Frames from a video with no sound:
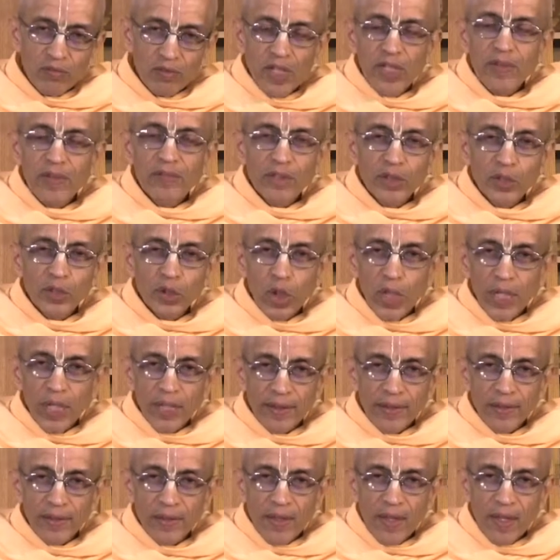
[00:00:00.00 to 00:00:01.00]
filled with joy,
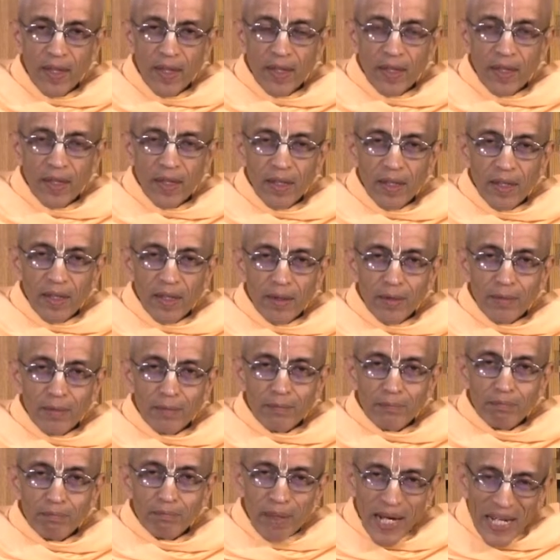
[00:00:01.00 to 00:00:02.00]

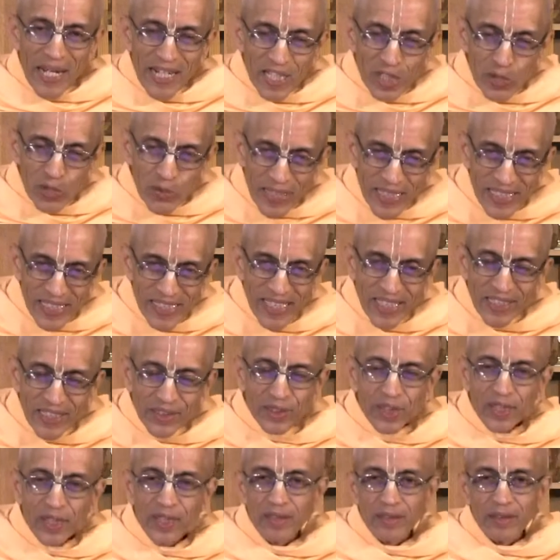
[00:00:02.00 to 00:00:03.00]
by its very
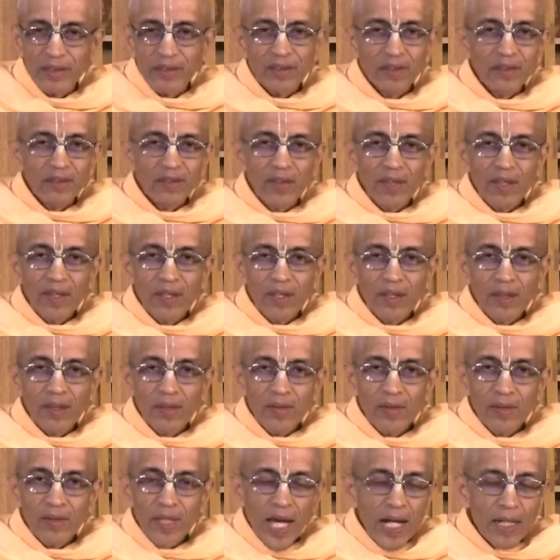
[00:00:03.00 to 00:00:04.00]
nature,
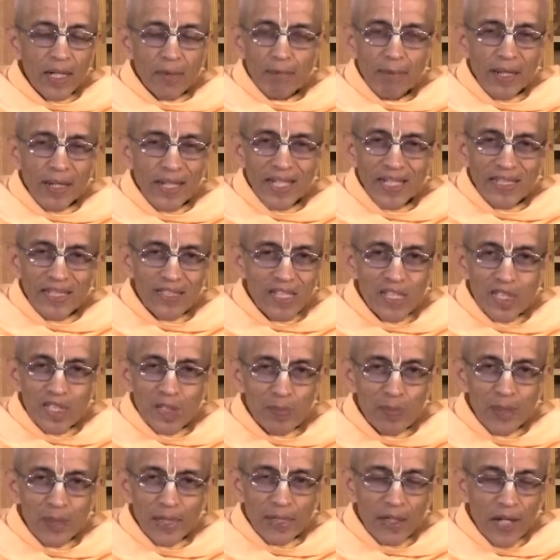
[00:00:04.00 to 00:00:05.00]
not by
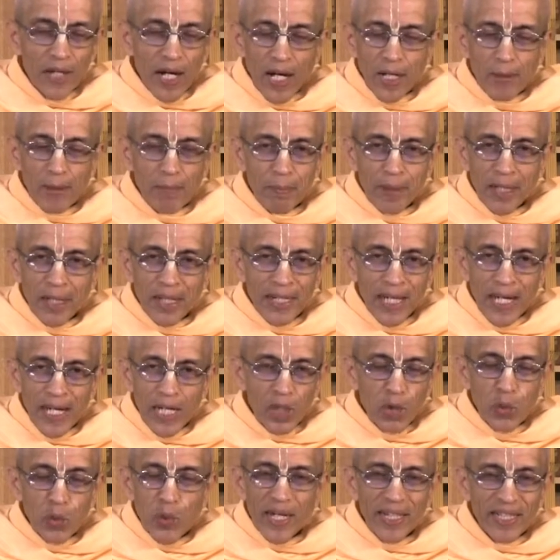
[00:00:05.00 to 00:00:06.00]
adjustment, not by
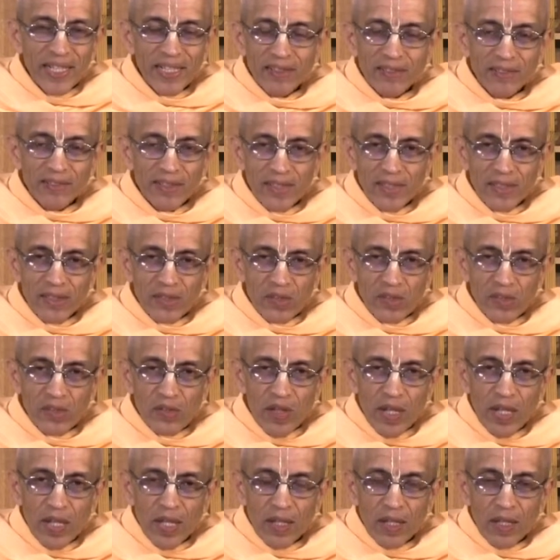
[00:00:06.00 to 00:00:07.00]
acquiring things,
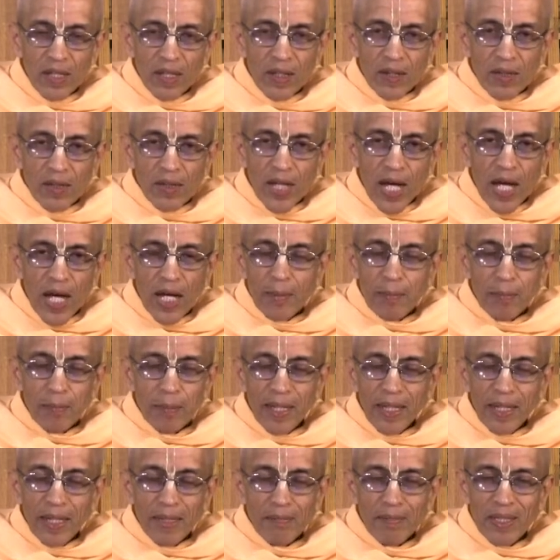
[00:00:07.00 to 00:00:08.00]
not
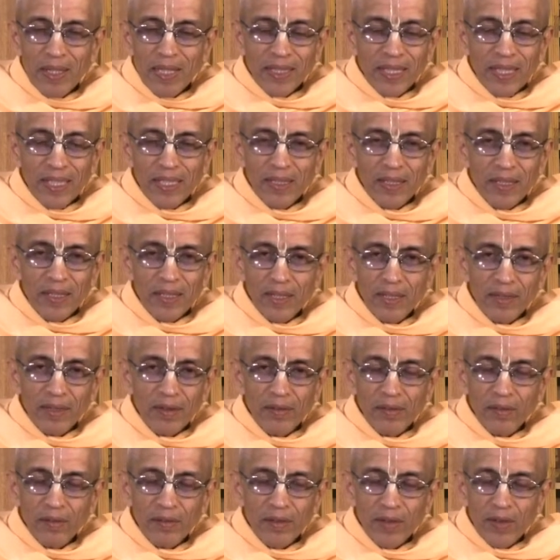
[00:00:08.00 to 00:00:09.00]
by making
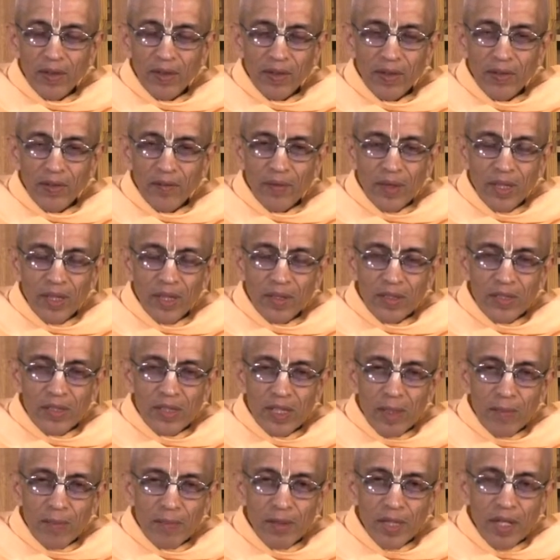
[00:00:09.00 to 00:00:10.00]
uh,
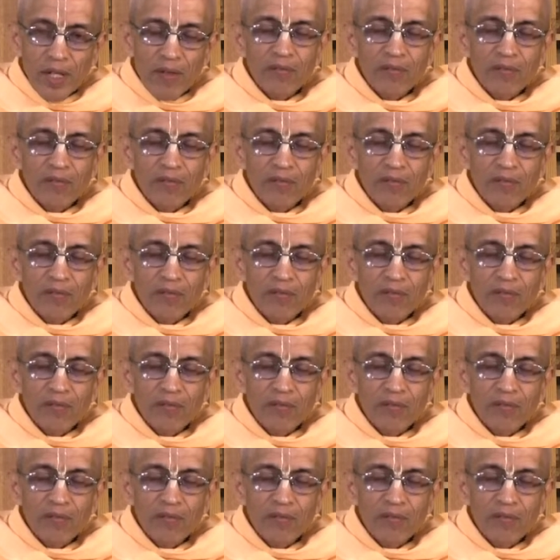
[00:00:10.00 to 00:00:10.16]
some